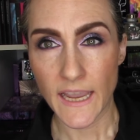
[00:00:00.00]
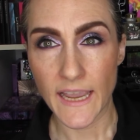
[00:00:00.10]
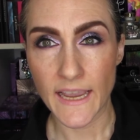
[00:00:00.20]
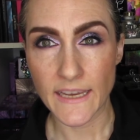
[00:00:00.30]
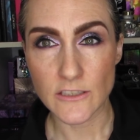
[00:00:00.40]

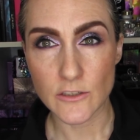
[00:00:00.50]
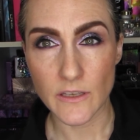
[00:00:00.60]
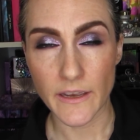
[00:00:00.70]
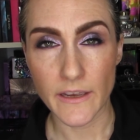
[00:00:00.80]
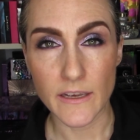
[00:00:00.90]
And
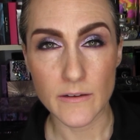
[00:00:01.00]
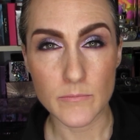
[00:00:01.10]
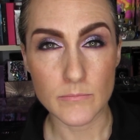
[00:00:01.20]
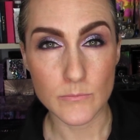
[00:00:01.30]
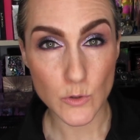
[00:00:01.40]

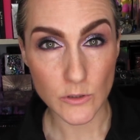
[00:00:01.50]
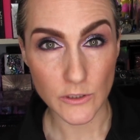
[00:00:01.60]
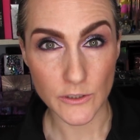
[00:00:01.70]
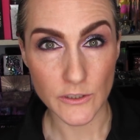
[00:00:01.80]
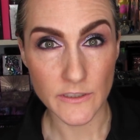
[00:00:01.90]

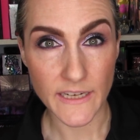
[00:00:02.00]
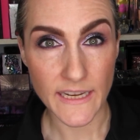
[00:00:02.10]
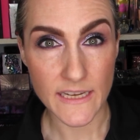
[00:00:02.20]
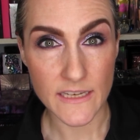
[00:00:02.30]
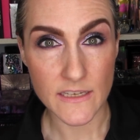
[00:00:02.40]
Mugler
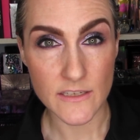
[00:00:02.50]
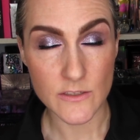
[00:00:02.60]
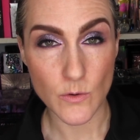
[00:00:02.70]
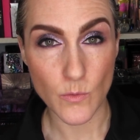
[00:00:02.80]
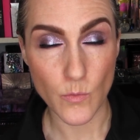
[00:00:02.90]

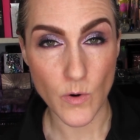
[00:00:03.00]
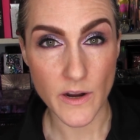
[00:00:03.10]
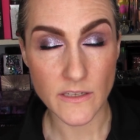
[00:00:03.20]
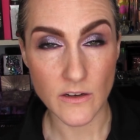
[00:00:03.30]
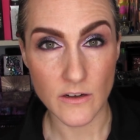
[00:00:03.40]
is
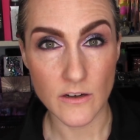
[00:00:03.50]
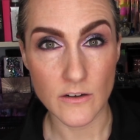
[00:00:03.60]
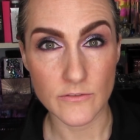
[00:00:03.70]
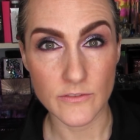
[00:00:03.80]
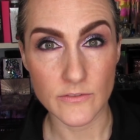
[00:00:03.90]
one
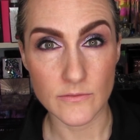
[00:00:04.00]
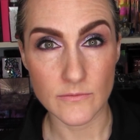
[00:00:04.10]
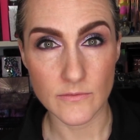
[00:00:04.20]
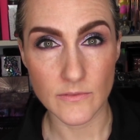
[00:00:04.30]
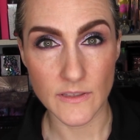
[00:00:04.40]
of
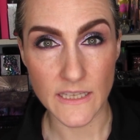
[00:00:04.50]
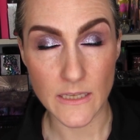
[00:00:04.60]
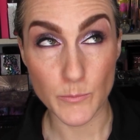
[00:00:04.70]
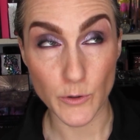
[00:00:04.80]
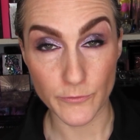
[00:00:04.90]

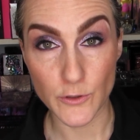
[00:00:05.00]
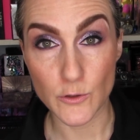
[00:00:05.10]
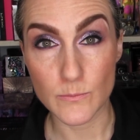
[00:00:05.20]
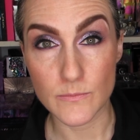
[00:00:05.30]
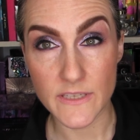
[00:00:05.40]
the
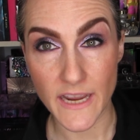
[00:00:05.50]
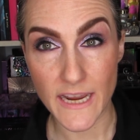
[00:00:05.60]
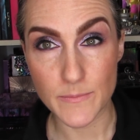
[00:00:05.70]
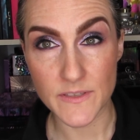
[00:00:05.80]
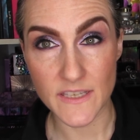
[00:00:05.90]
perfume
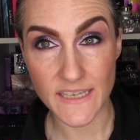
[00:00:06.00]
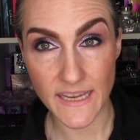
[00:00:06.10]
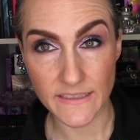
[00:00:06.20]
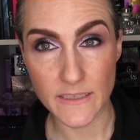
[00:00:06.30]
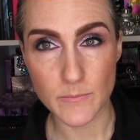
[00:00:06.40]
types, this
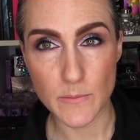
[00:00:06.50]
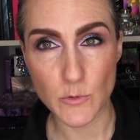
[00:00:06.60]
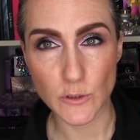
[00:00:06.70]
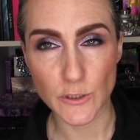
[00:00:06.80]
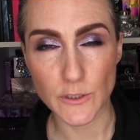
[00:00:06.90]
Alien by
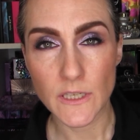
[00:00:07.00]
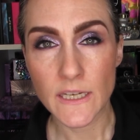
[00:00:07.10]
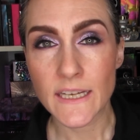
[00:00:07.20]
Mugler,